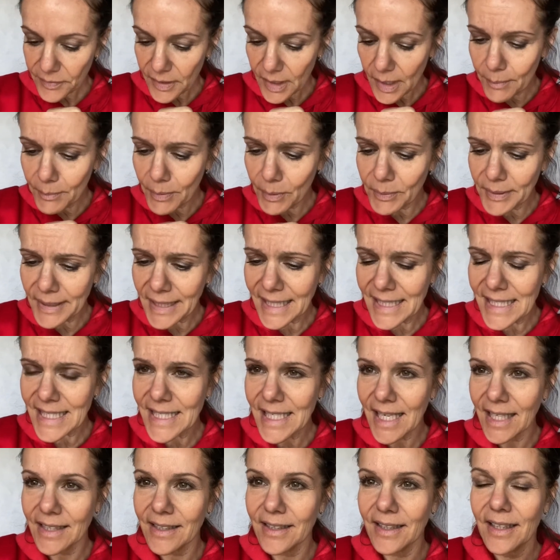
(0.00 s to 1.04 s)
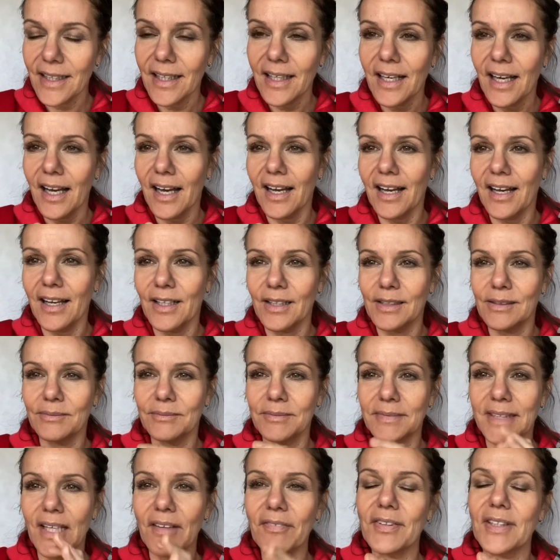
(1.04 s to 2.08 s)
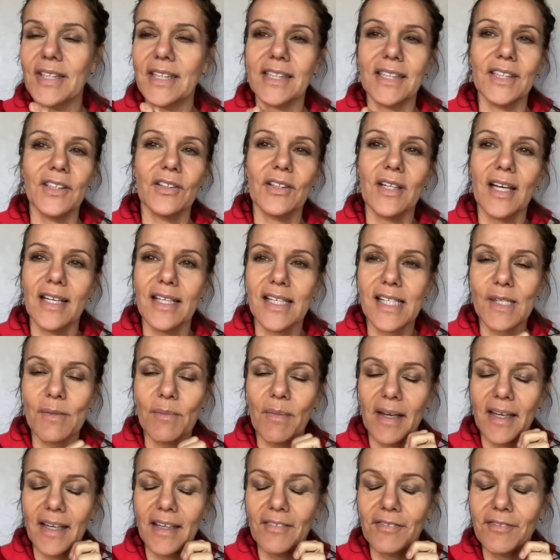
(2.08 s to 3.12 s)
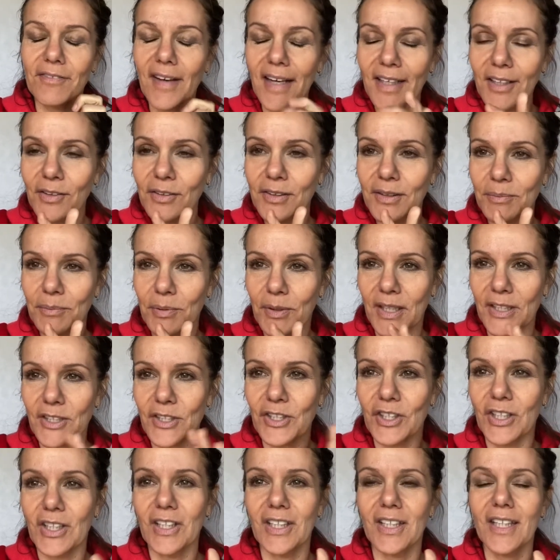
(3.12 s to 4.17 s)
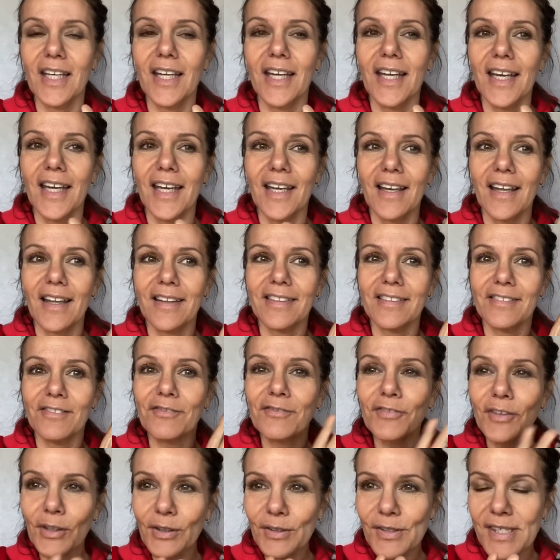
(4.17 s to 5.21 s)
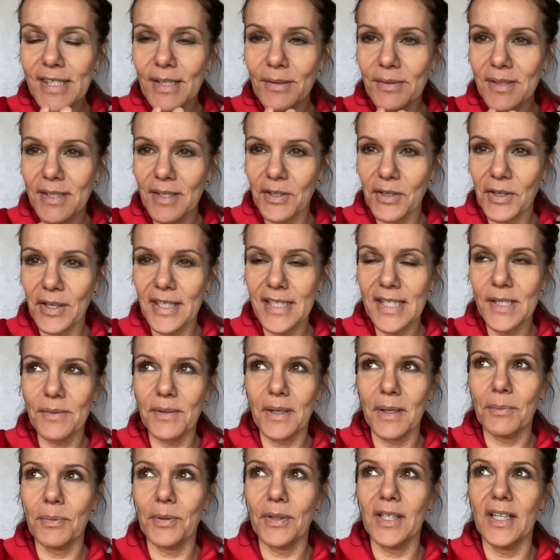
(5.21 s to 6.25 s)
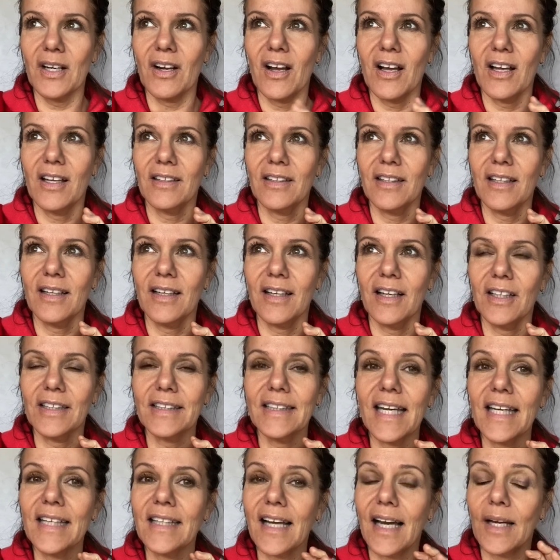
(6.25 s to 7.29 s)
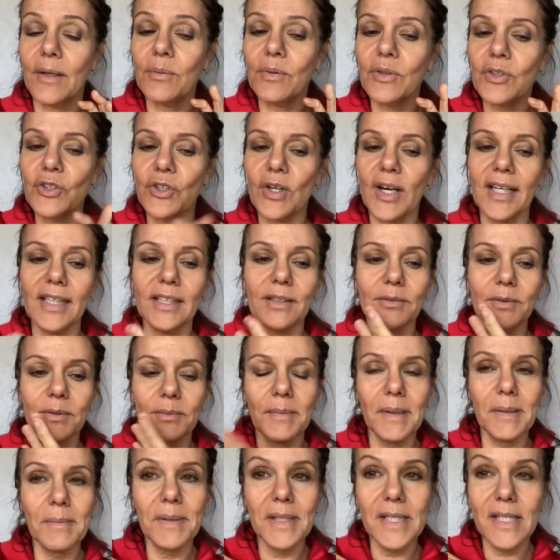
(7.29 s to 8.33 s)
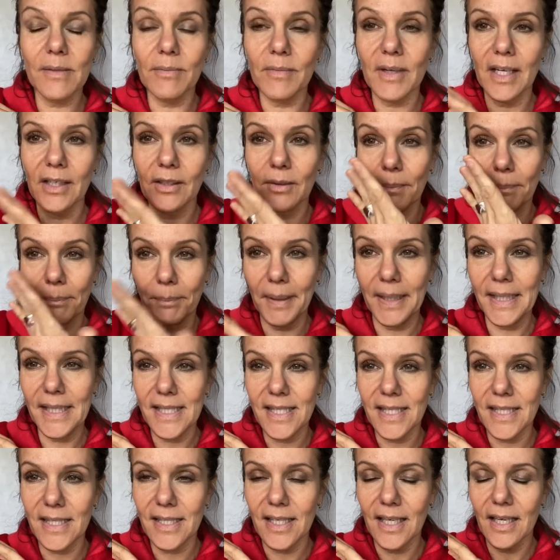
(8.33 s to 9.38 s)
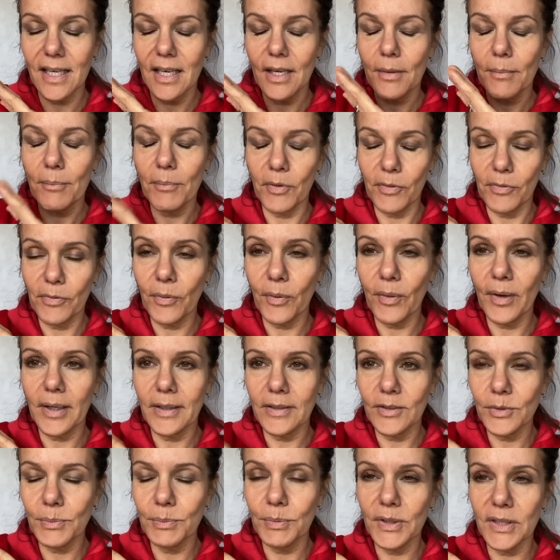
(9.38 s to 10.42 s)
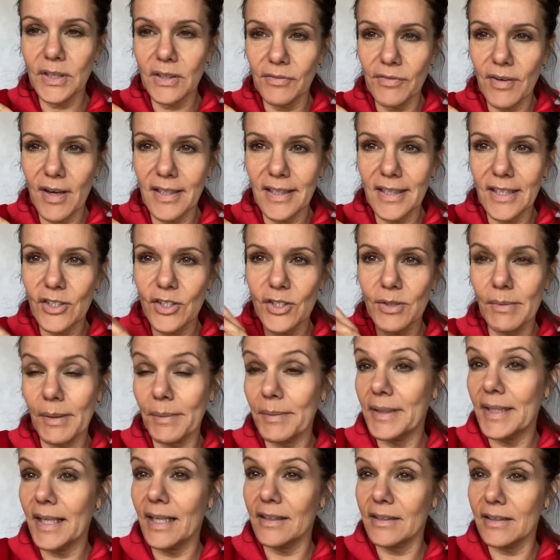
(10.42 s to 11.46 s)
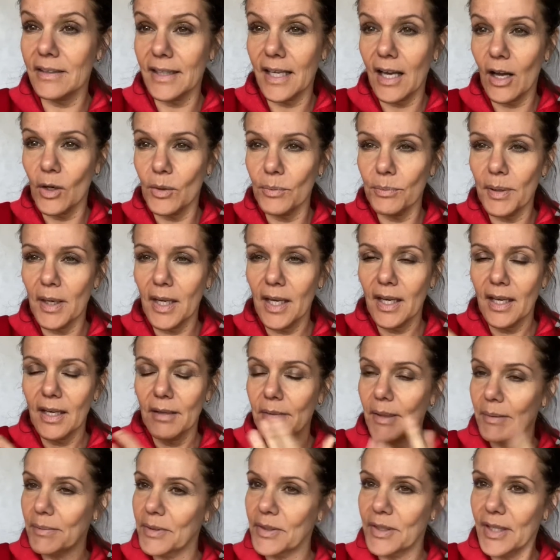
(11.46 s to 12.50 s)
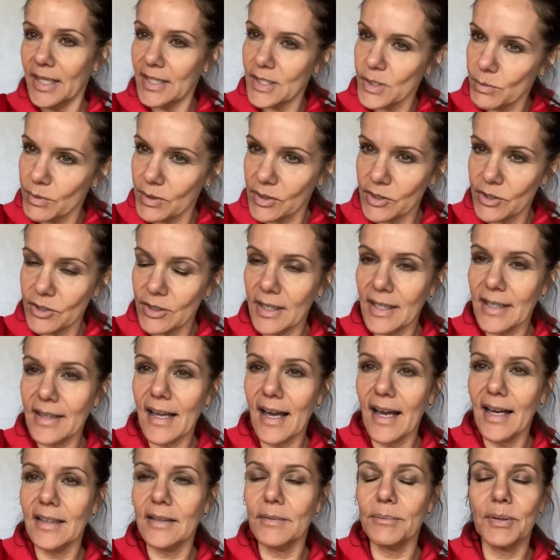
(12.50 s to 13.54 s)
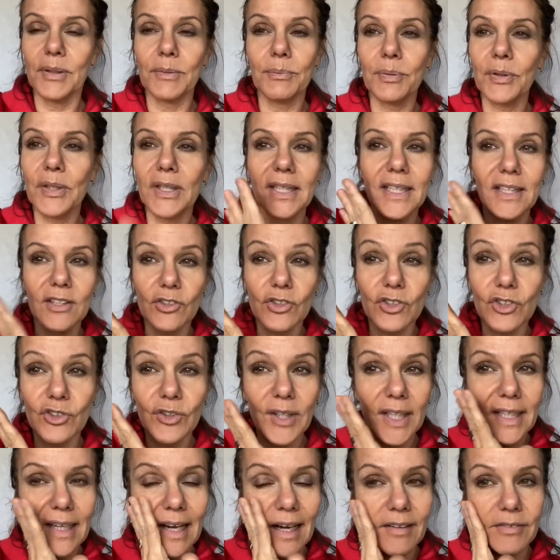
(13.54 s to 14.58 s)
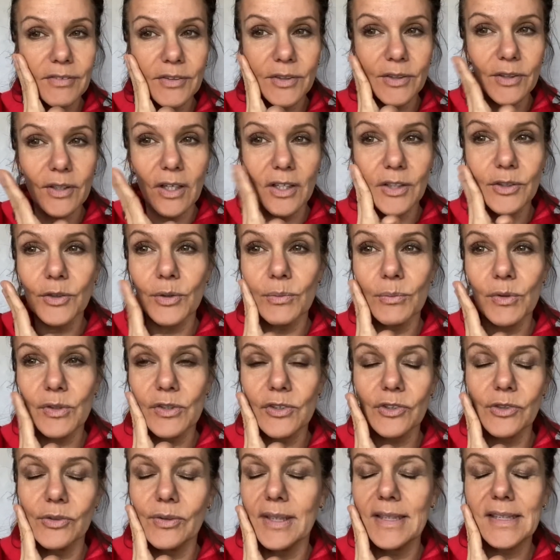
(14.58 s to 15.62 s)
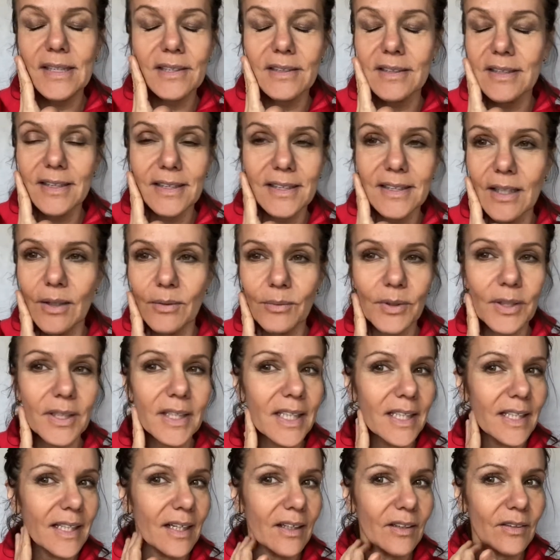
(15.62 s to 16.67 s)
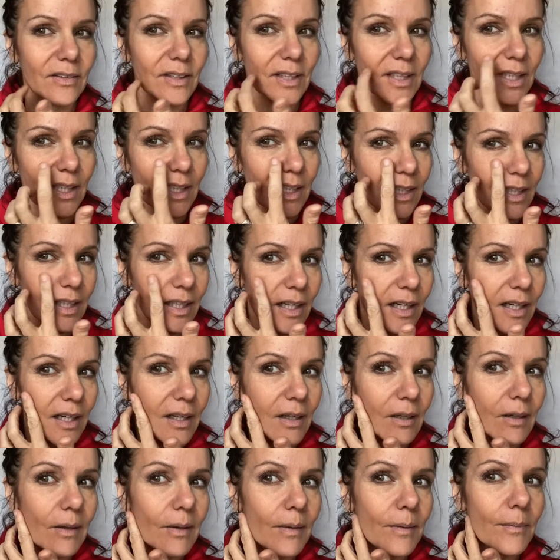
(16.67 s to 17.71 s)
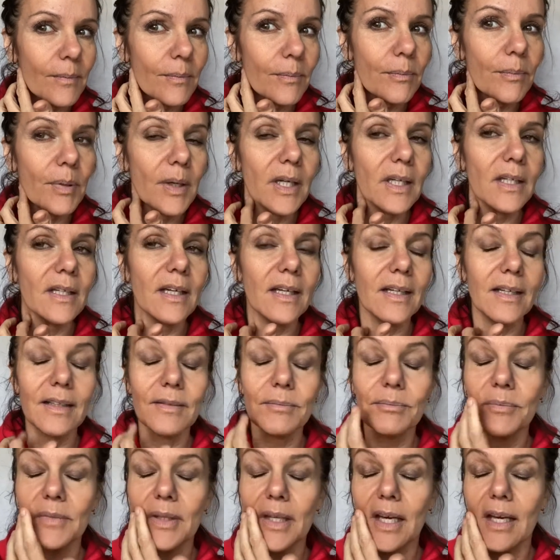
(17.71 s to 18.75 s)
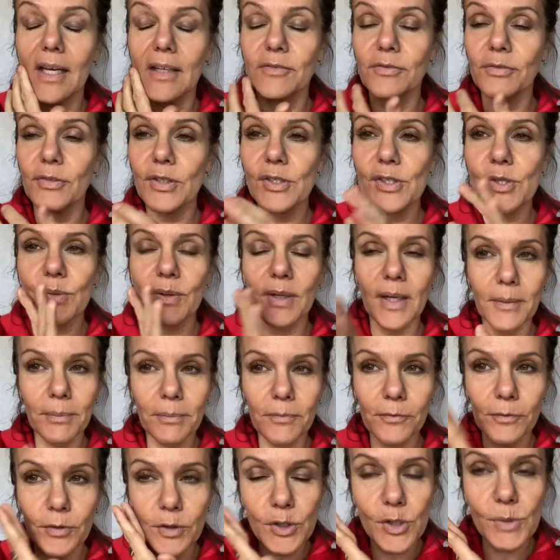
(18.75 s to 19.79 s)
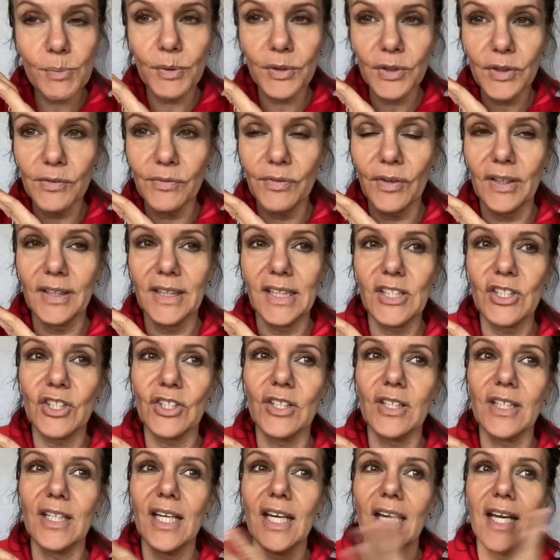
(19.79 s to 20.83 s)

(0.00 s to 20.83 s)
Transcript: but with that said, um, definitely you guys, my final impression, at first I wasn't crazy when I put it on. Again, I will try it with maybe some kind of base before I do put the foundation. Maybe that'll help. Maybe you guys want to try that. But putting it straight after on your moisturizer is not working out. Um, but at, at first, when I first put the foundation,